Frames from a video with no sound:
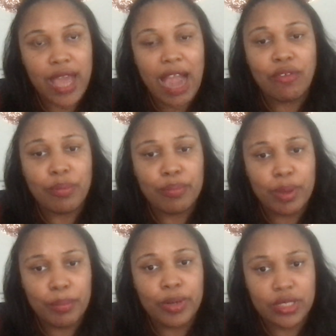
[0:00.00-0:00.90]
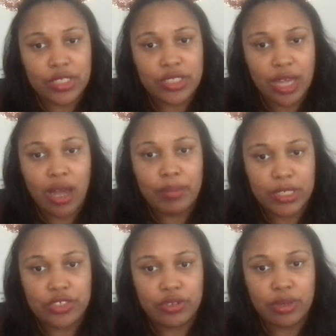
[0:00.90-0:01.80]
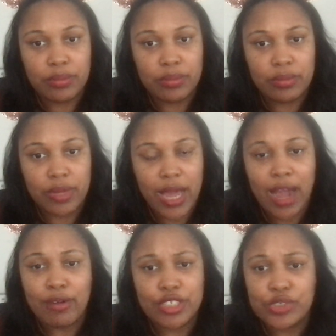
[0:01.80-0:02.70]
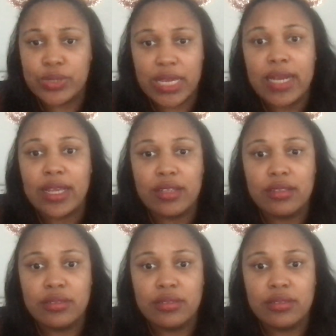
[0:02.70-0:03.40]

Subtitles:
I remember this comic strip. How did you get it?